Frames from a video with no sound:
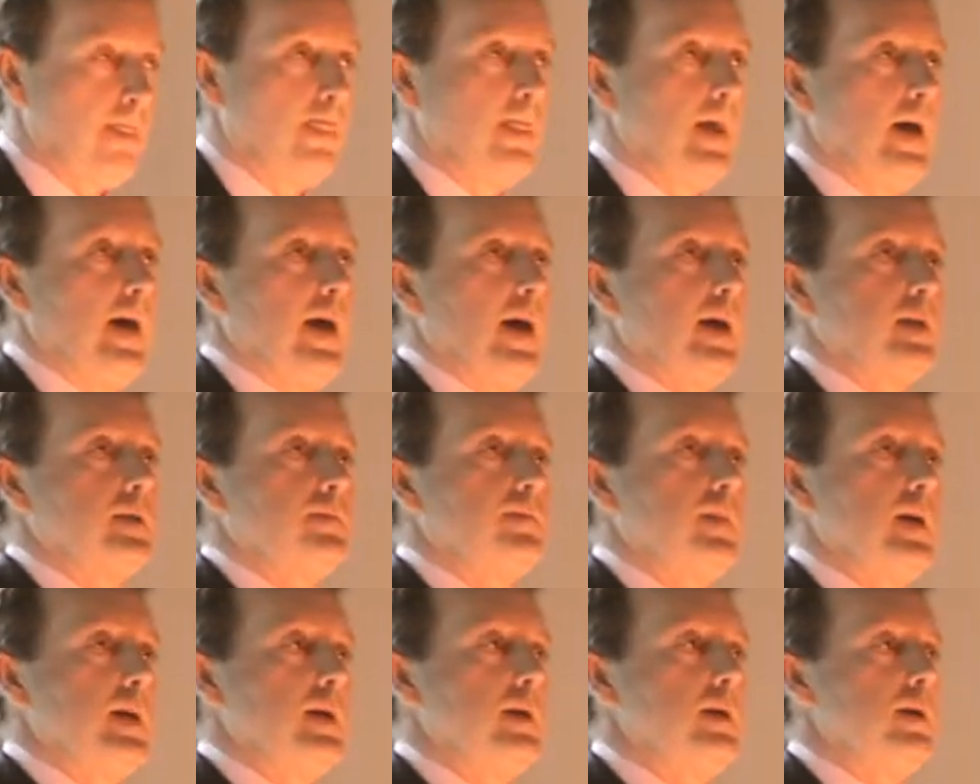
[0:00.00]
there has
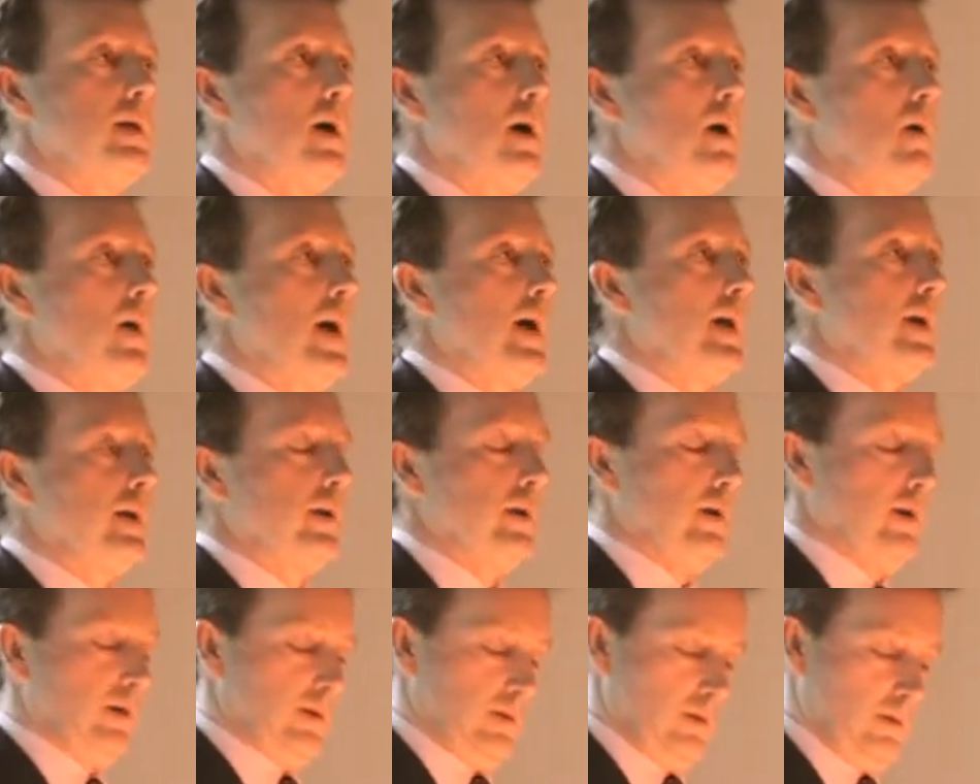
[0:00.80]
been no
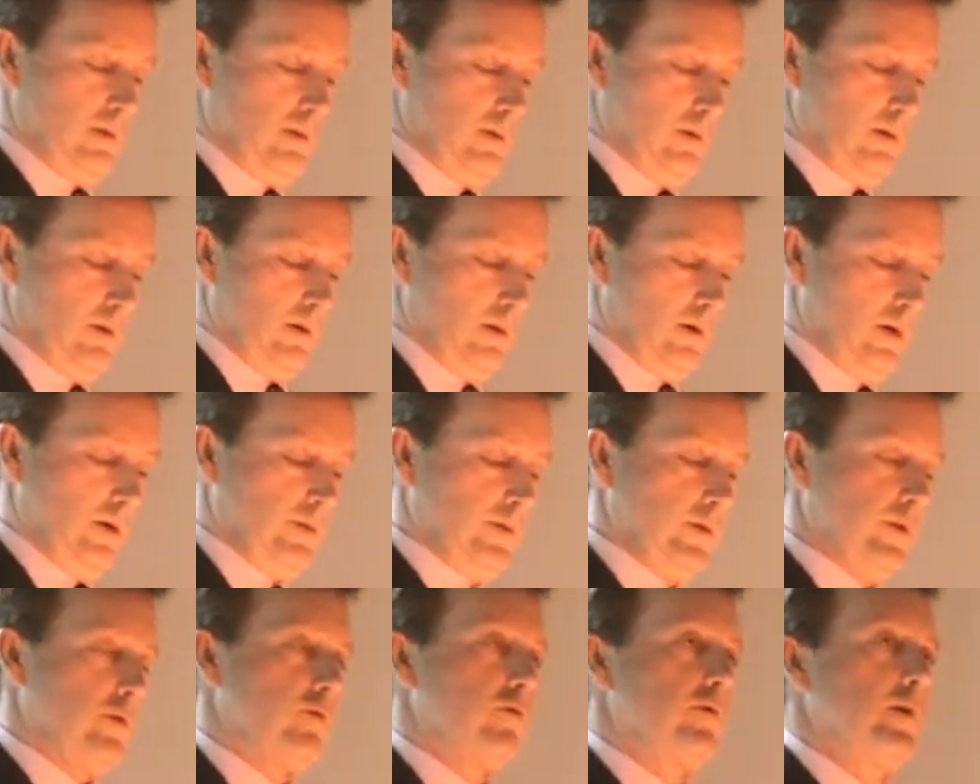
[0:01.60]
anchor
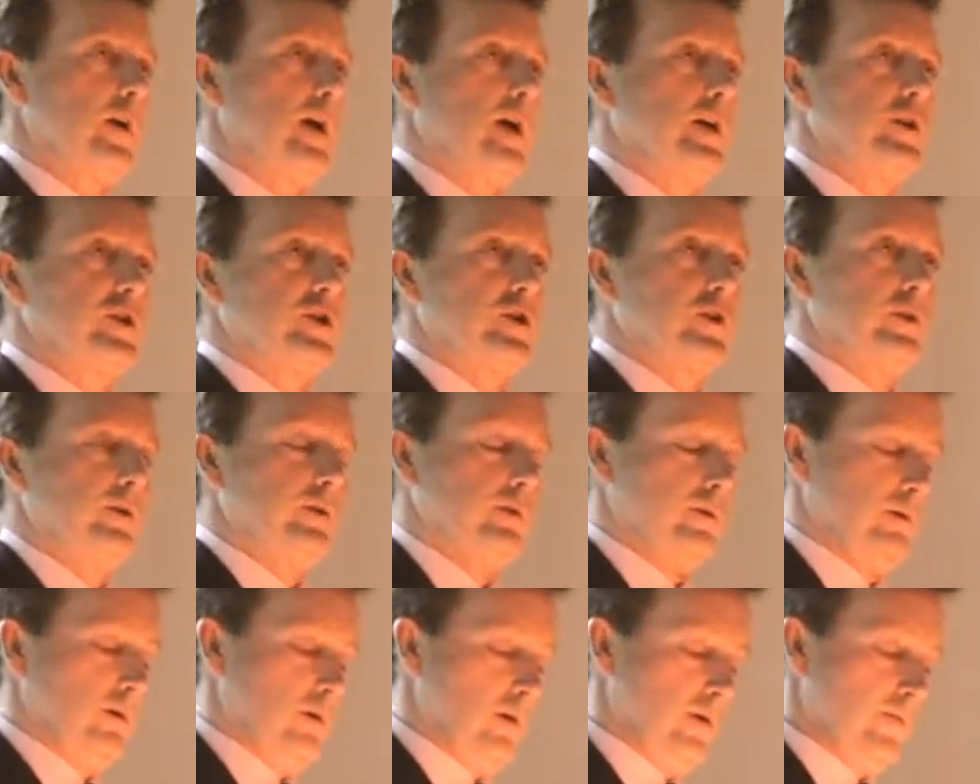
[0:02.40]
on the creation
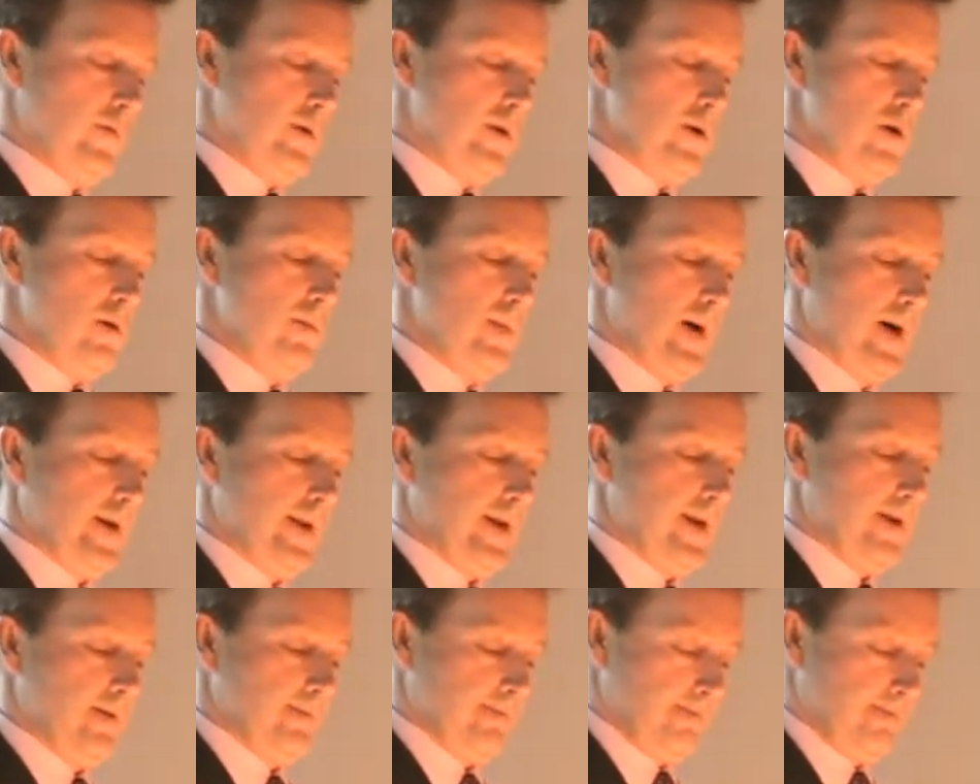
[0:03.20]
of new money.